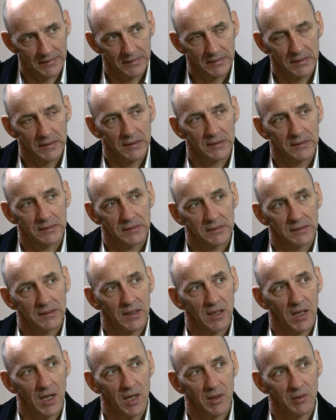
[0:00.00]
it.
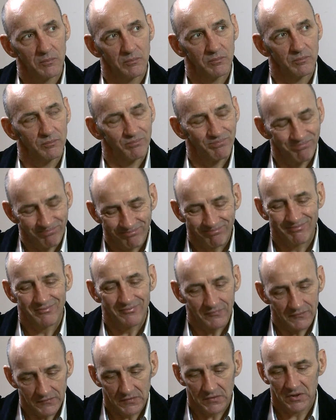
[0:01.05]

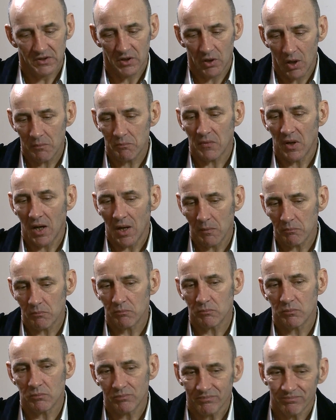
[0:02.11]
You
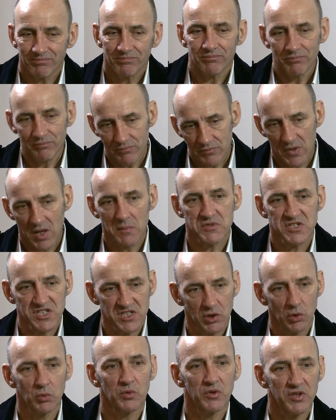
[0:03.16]
know, I'm
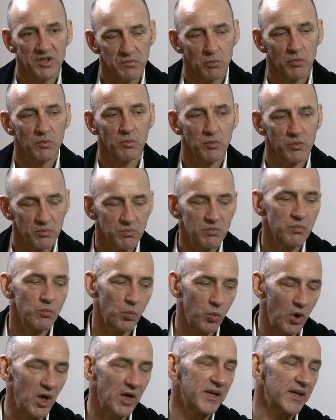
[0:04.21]
still
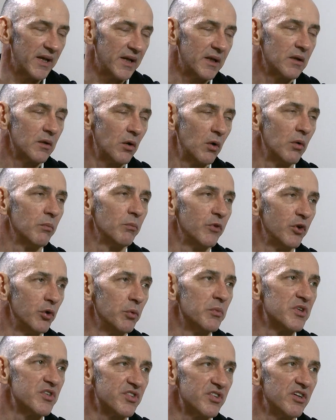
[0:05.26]
working on new
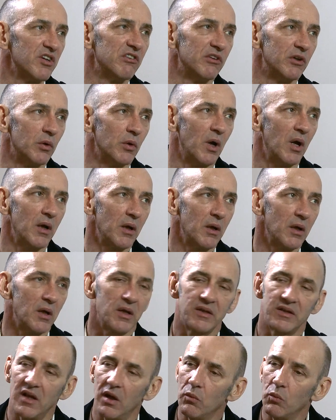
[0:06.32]
material. I
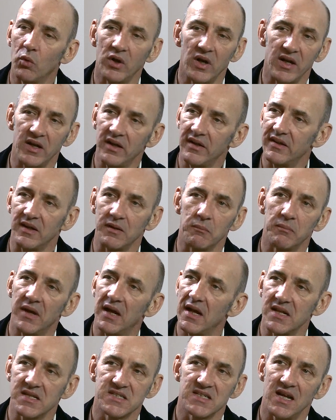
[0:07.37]
don't want anything
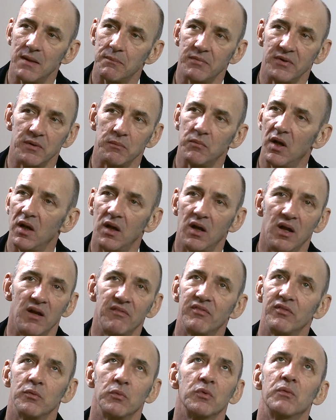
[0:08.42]
bad to happen in my
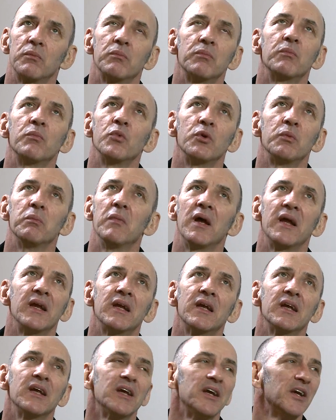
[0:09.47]
life that would
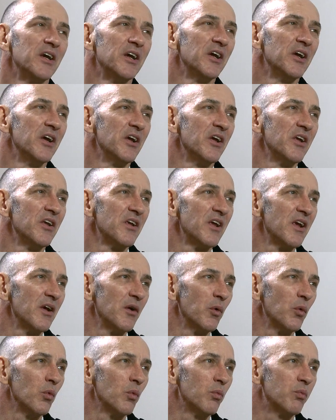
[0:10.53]
make it
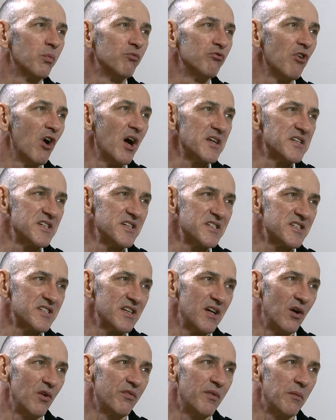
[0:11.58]
all right
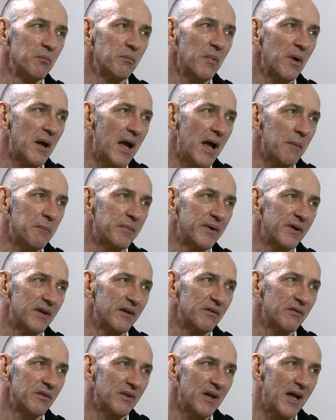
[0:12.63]
itself. I'm happy
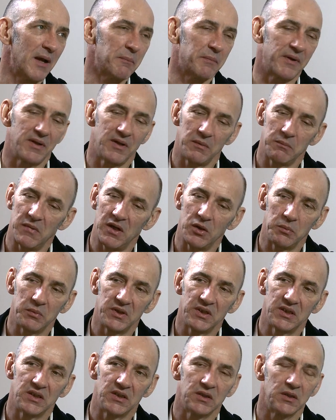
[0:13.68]
at the
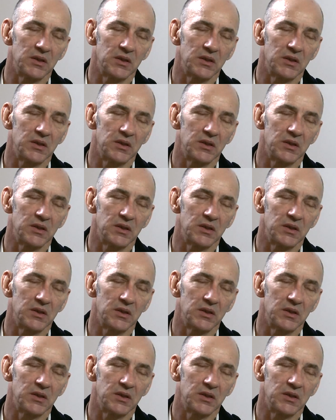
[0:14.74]
moment.